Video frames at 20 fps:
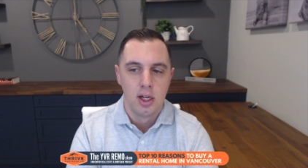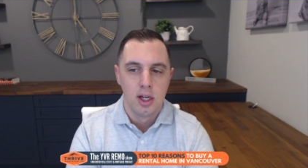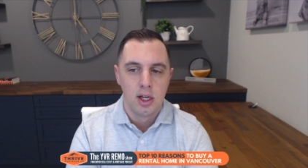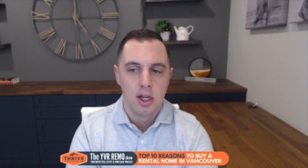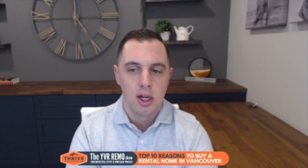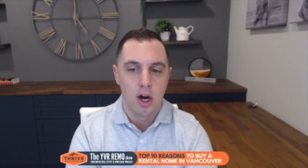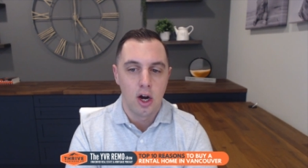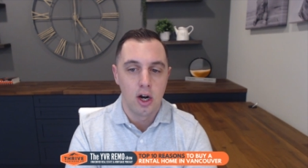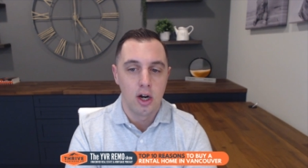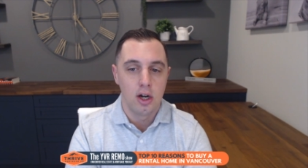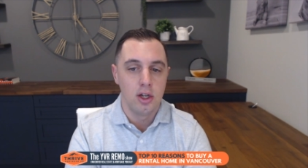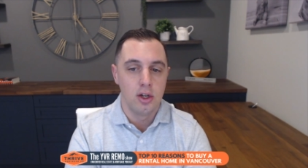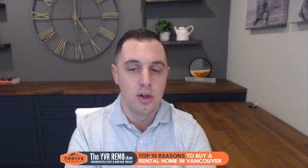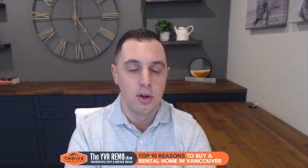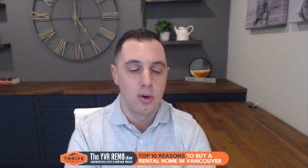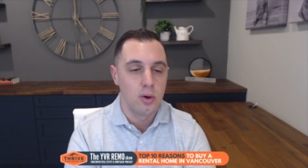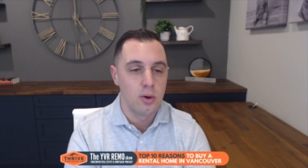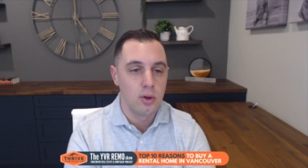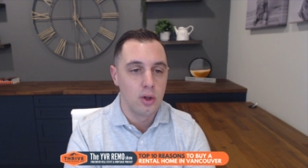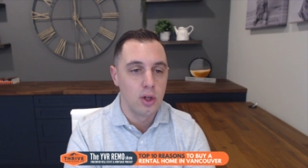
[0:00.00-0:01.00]

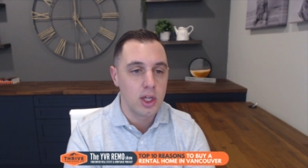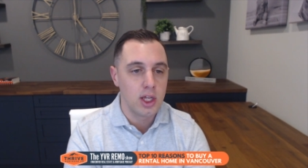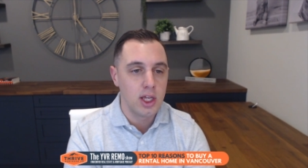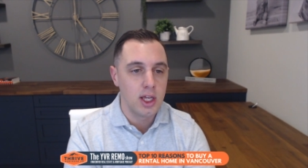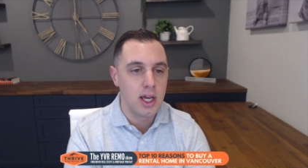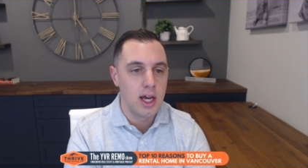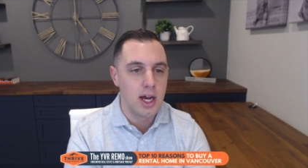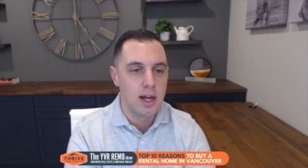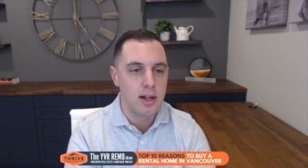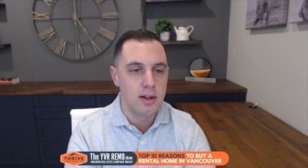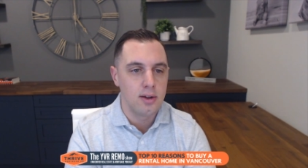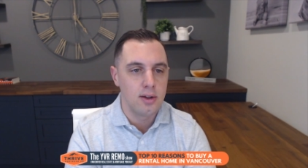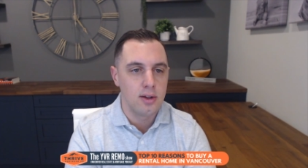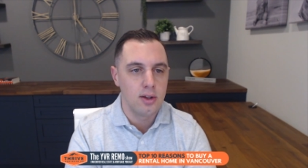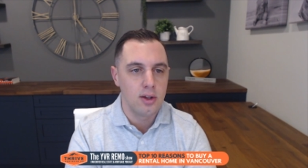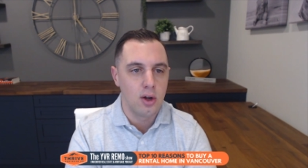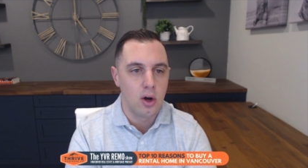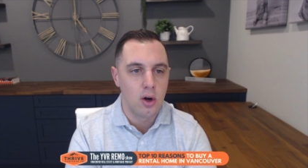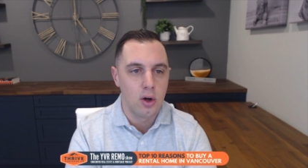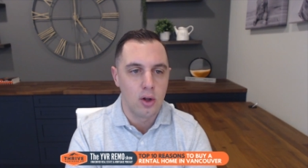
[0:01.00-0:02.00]
looking at
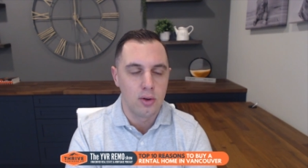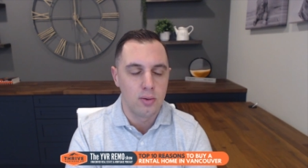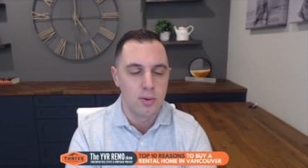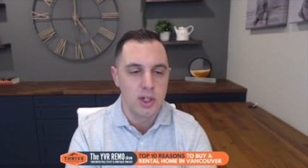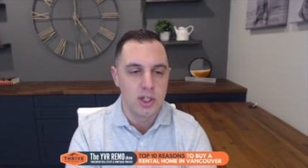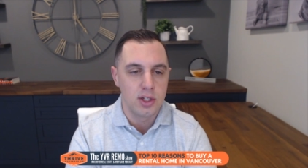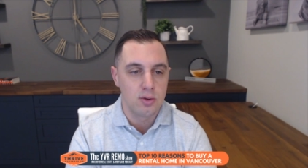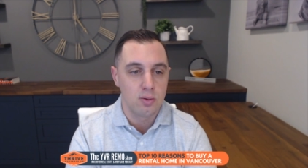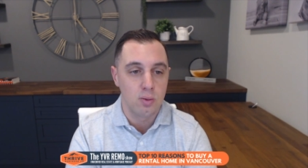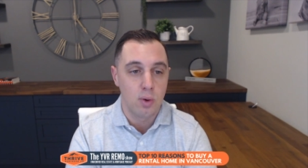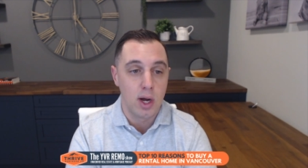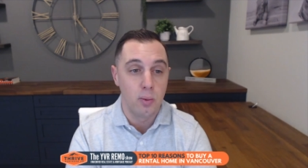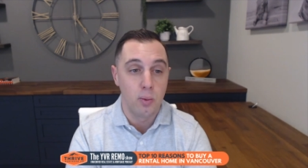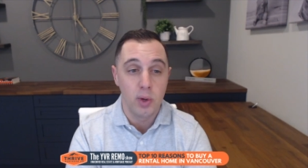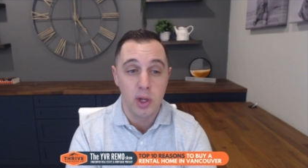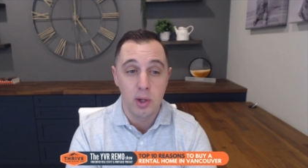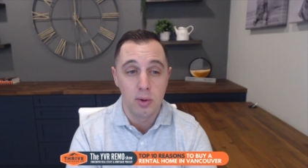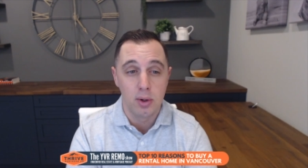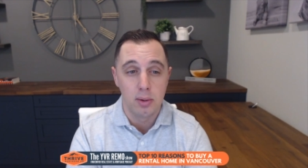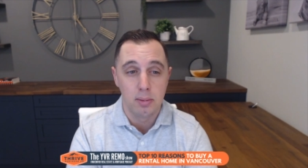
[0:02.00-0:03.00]
all the reasons why
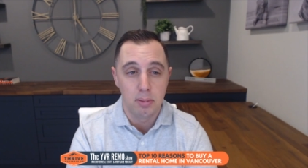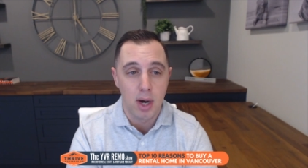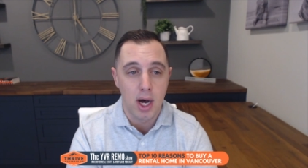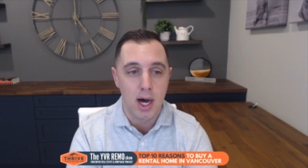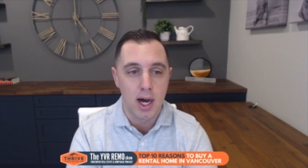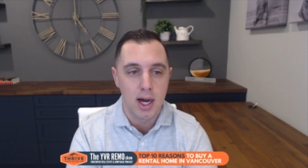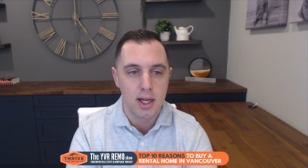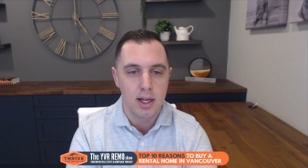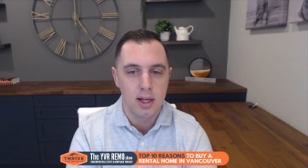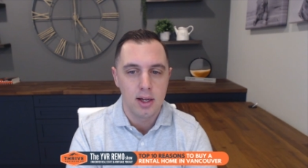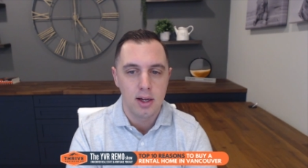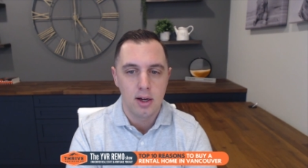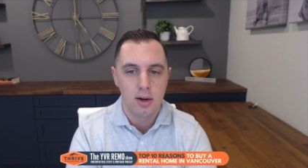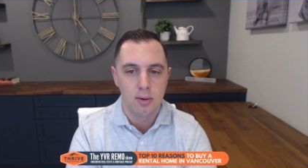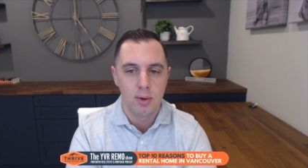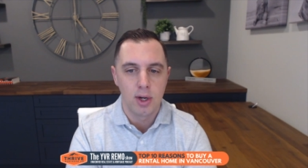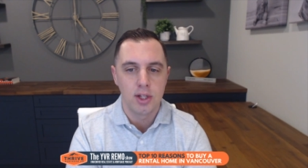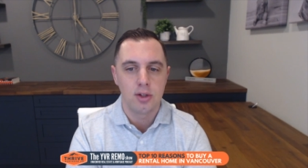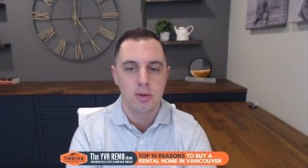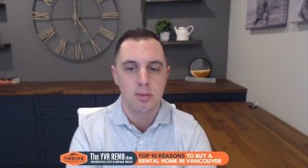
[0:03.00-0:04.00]
we would buy a
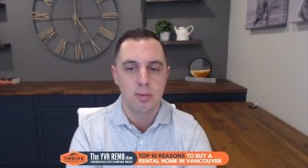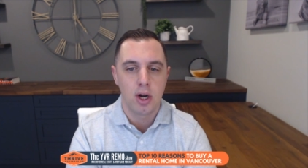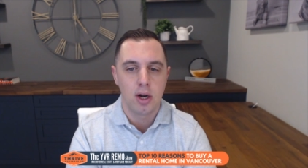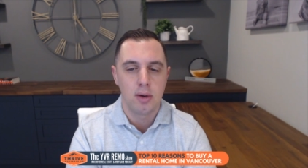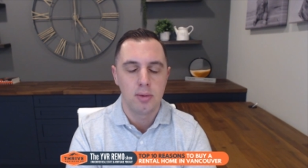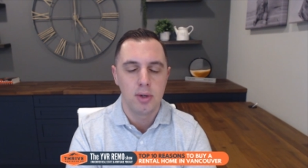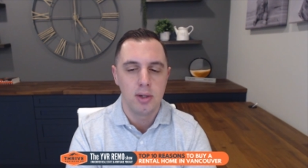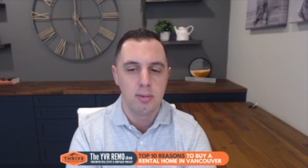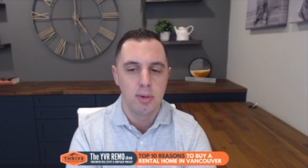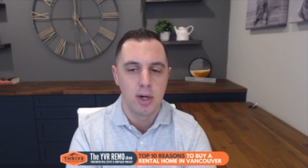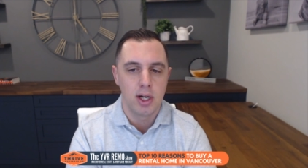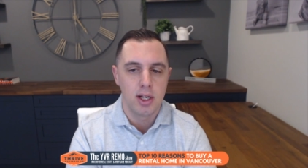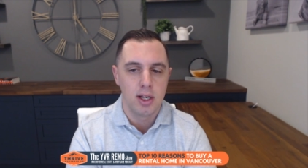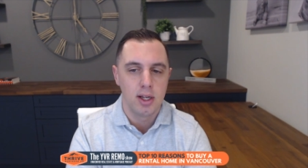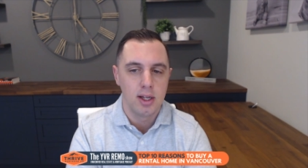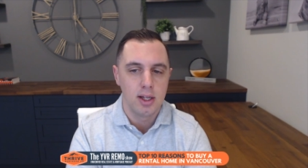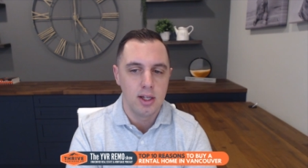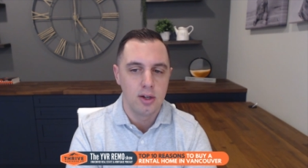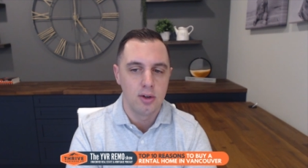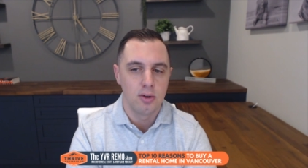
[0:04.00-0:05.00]
rental property, but
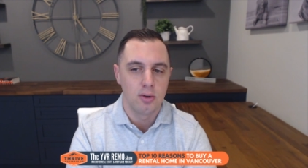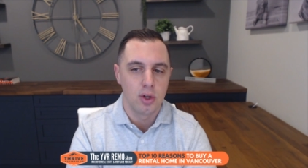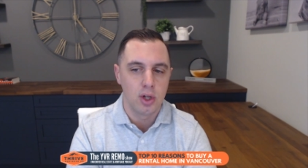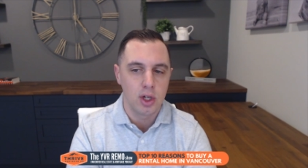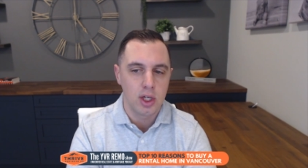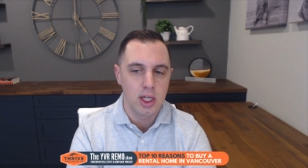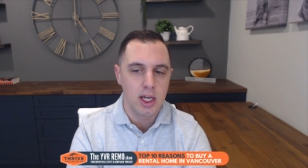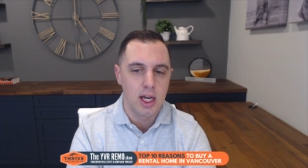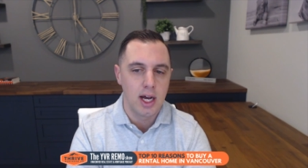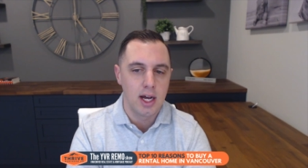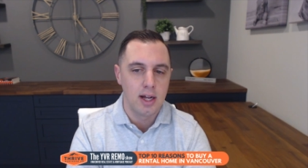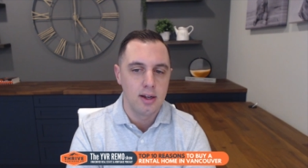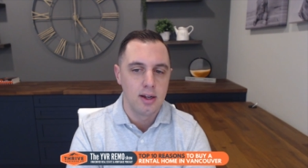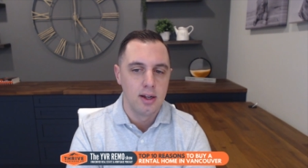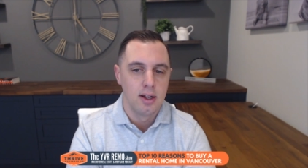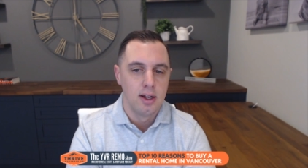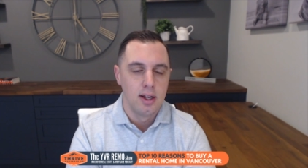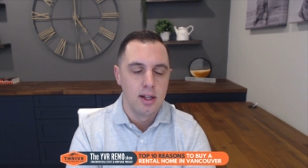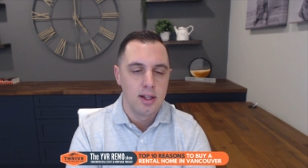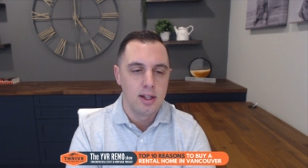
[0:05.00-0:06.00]
looking at
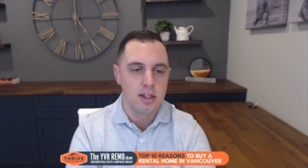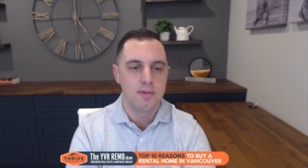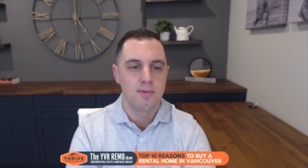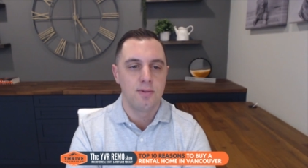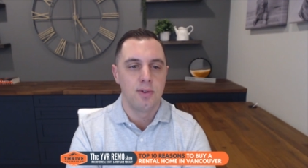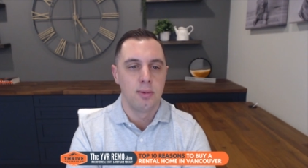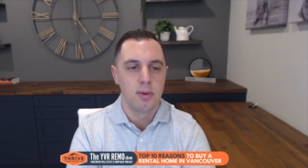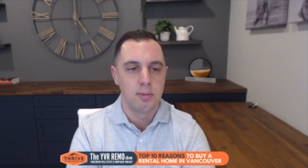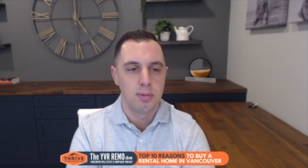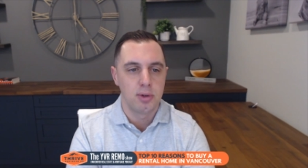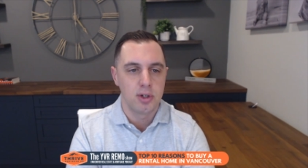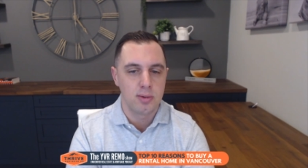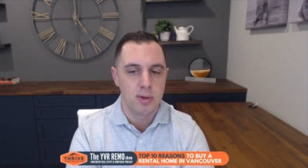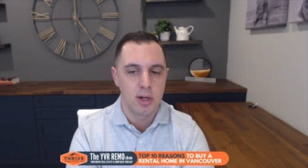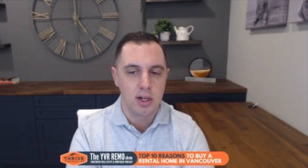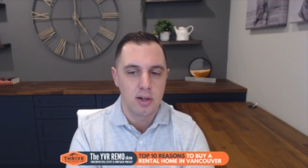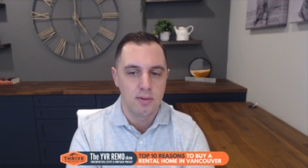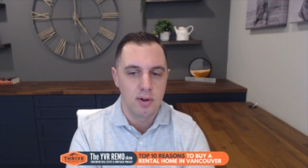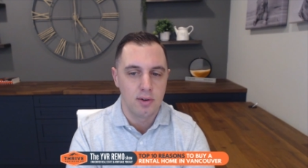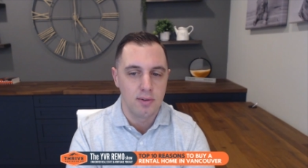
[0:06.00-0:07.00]
this from a
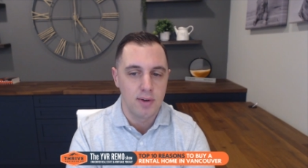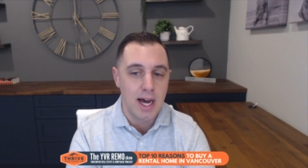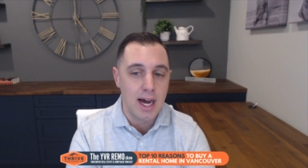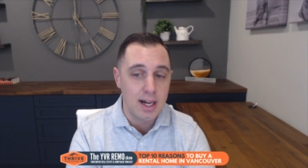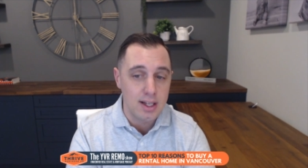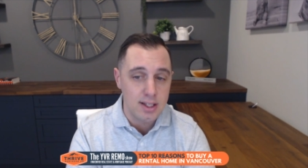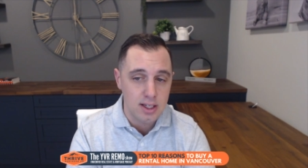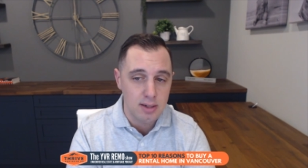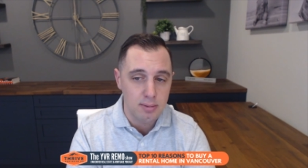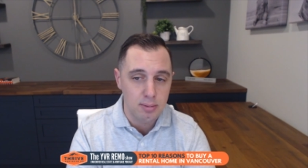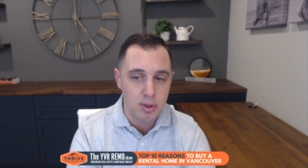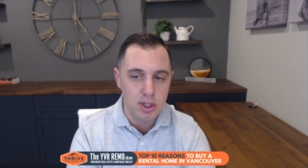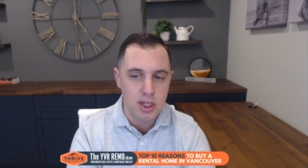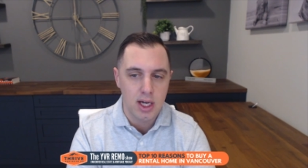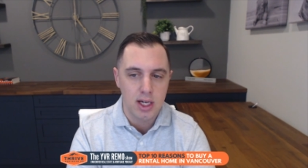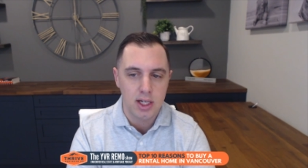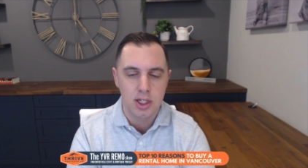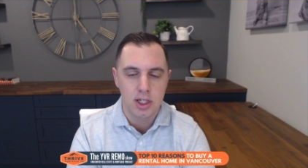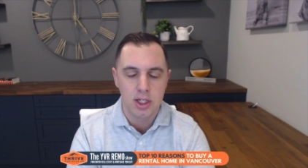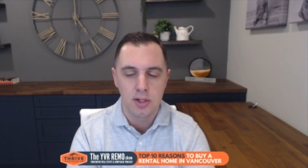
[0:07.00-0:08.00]
perspective of asset
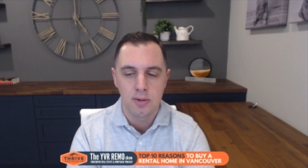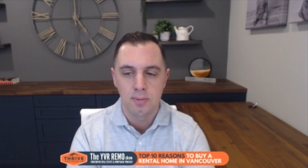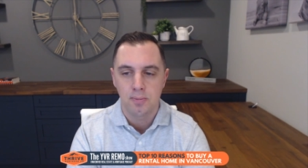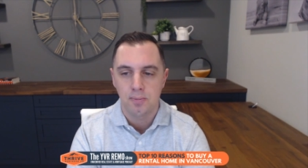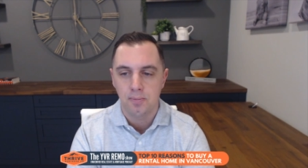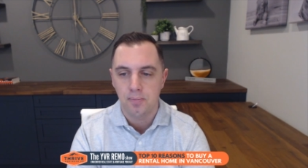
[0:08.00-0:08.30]
protection.